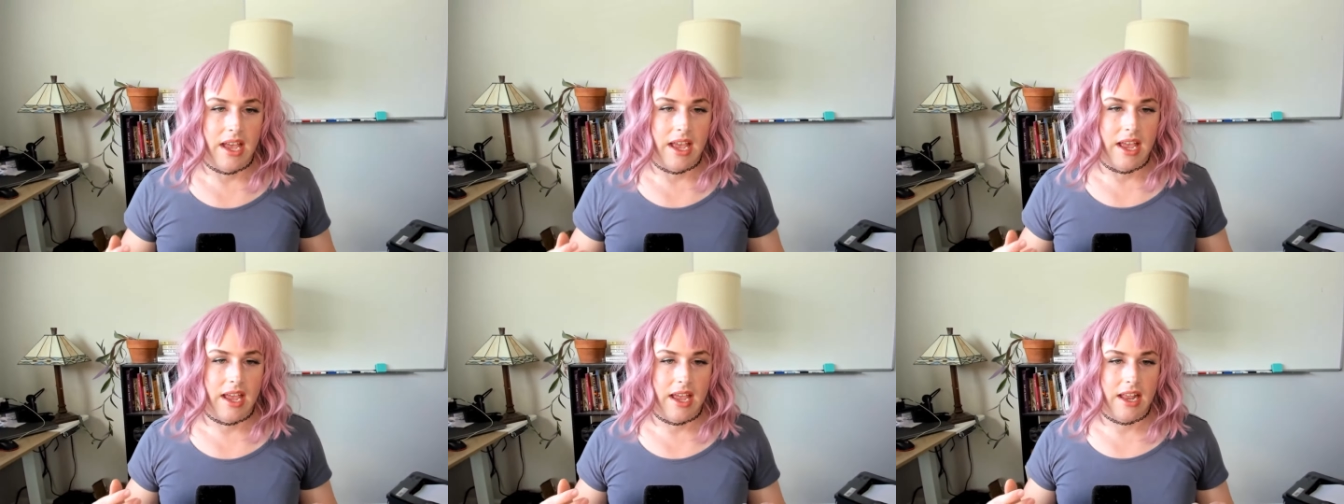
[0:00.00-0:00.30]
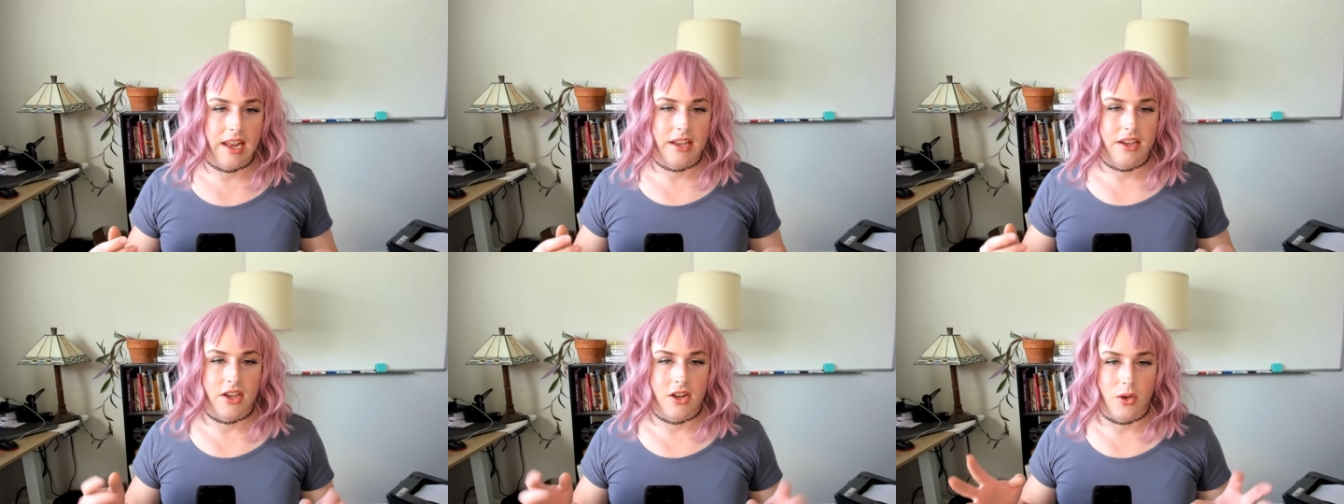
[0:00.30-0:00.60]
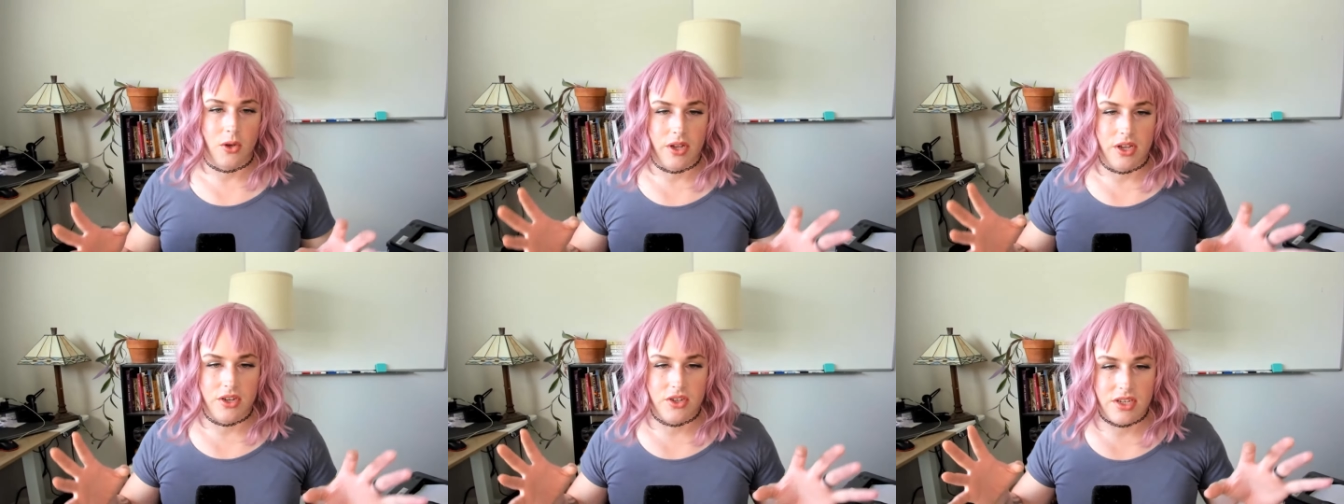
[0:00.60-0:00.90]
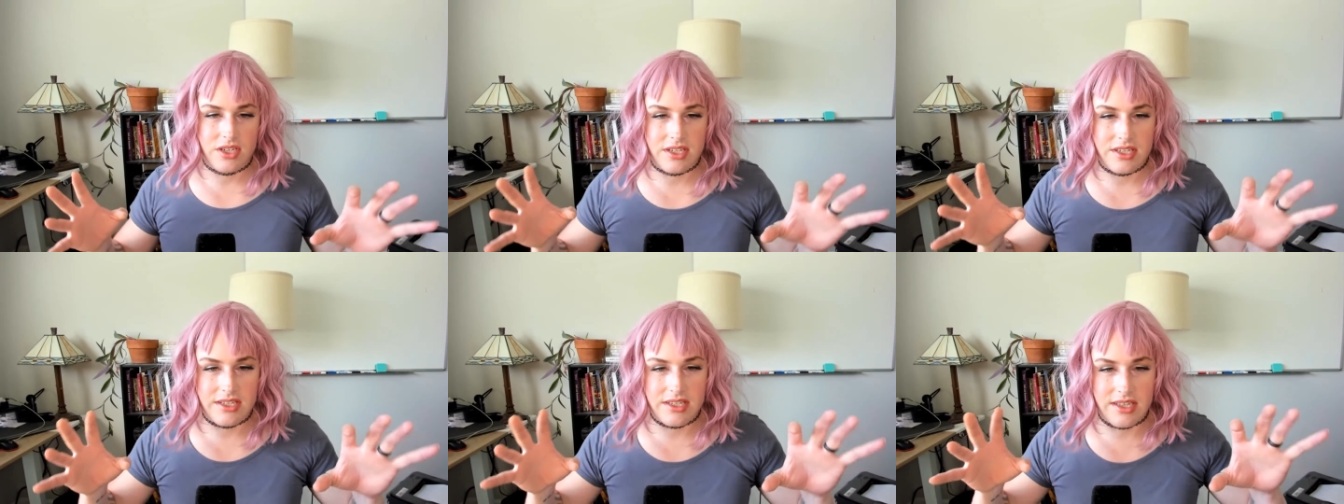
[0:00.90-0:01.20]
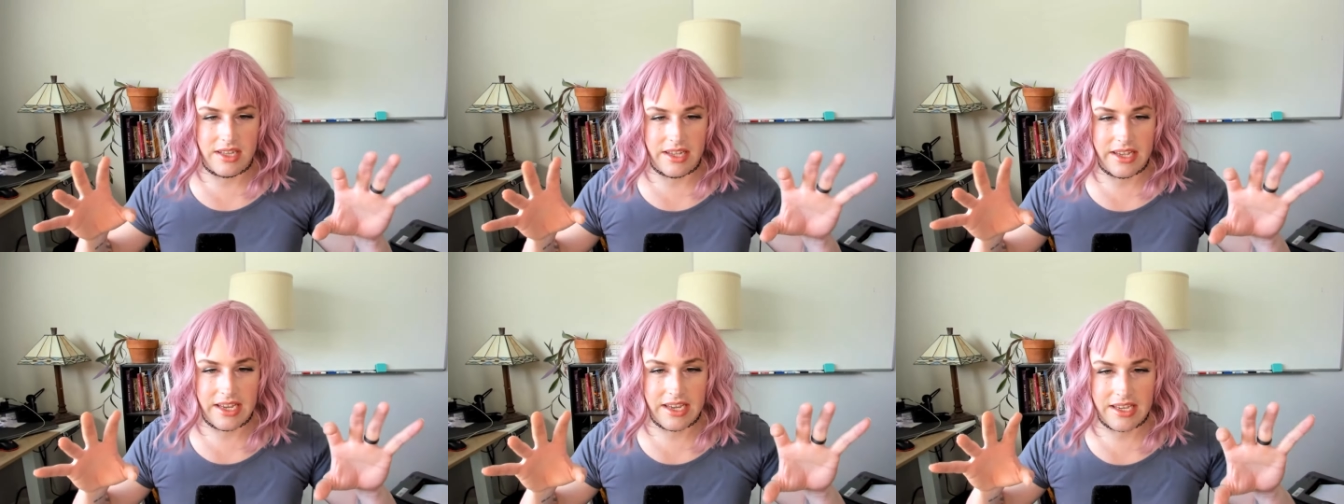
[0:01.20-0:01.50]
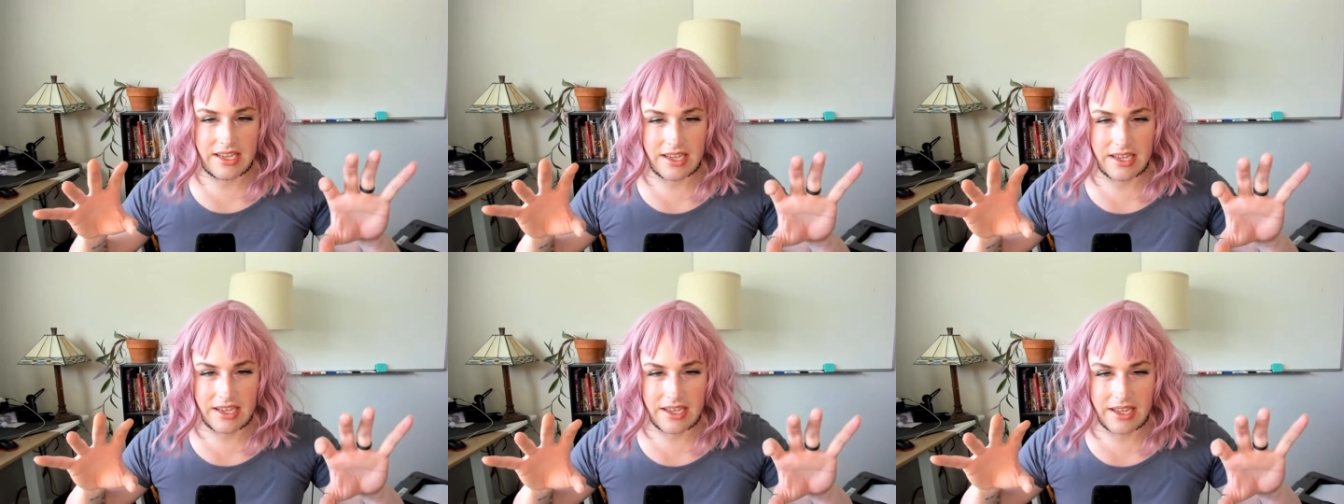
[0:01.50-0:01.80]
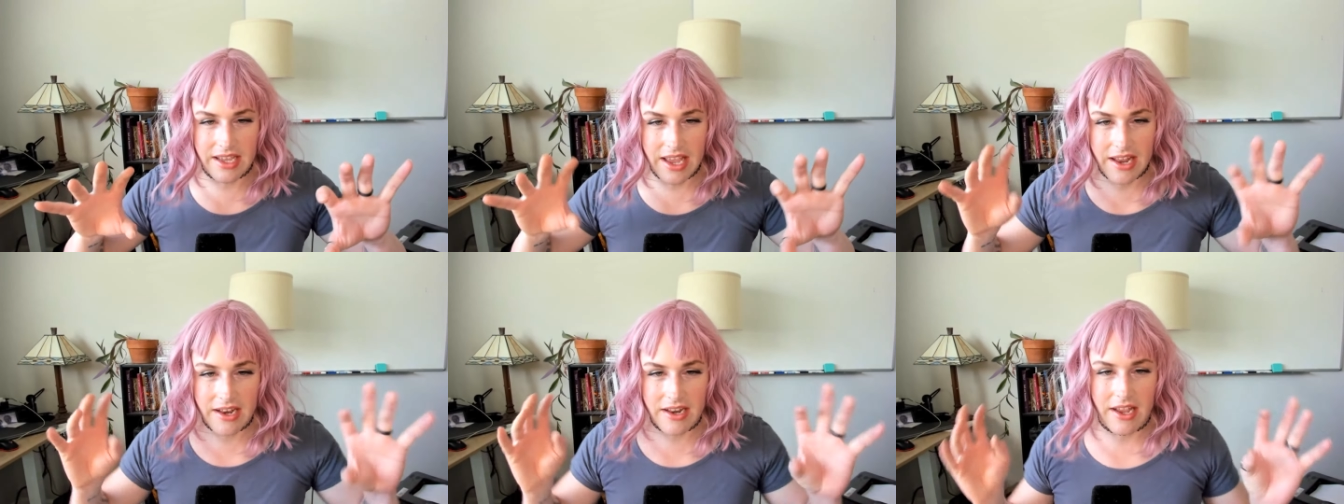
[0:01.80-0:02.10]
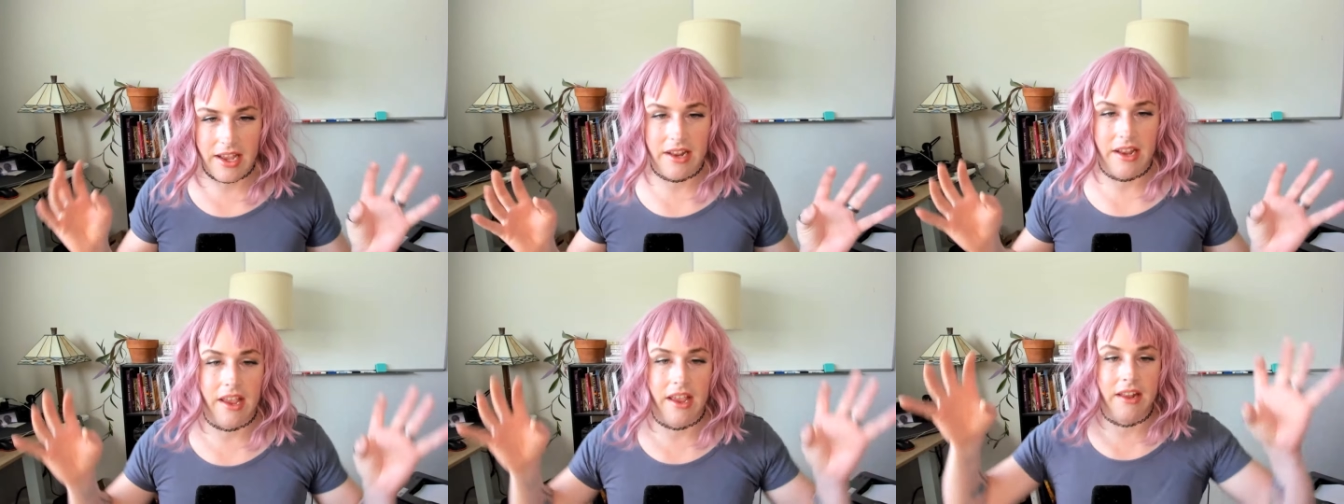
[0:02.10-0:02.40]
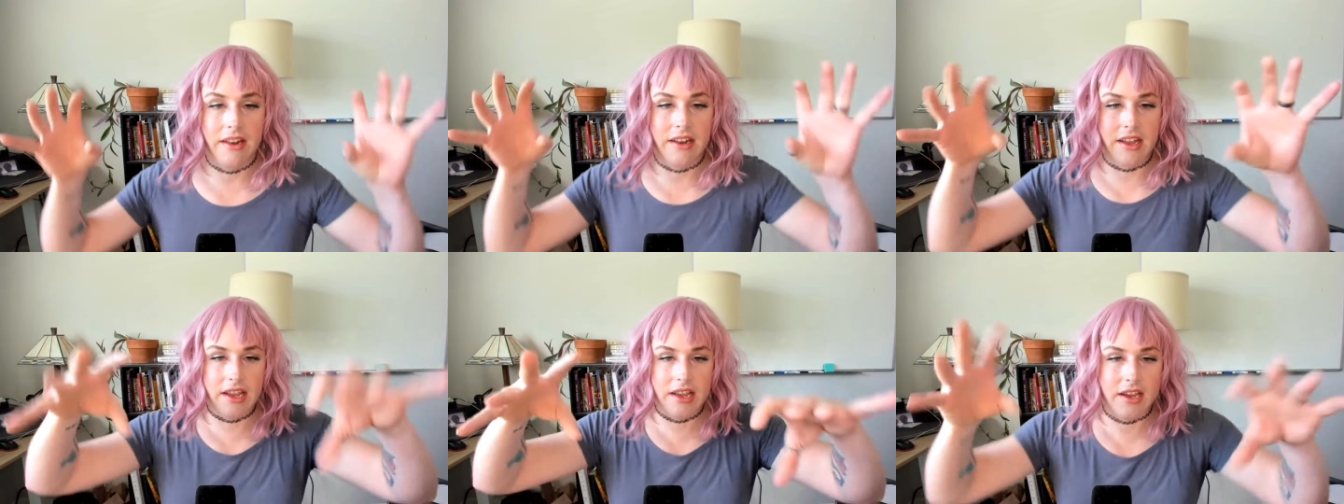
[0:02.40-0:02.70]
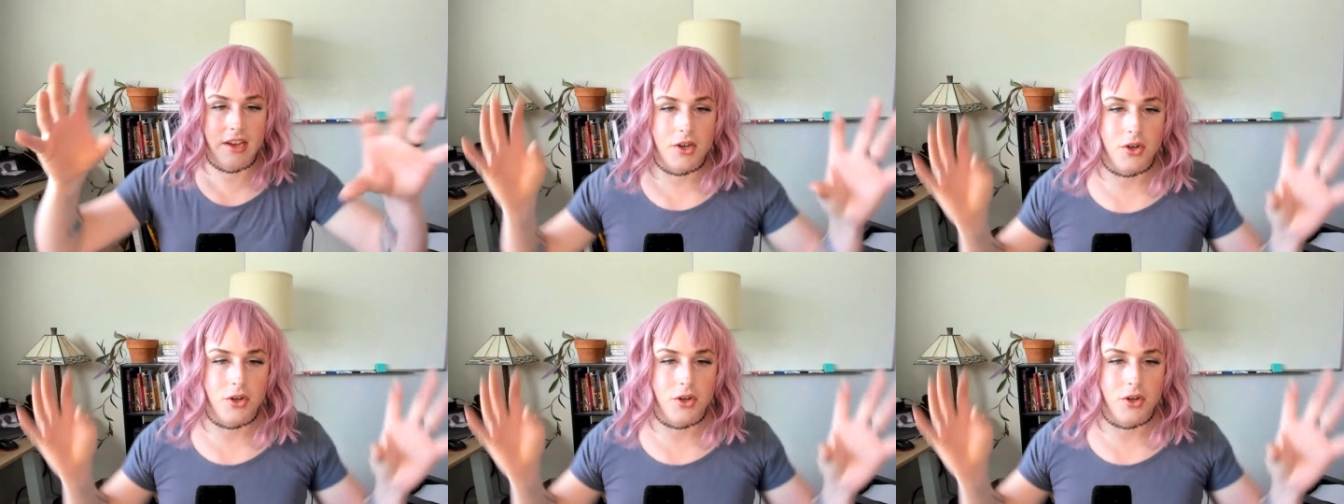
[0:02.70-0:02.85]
And, it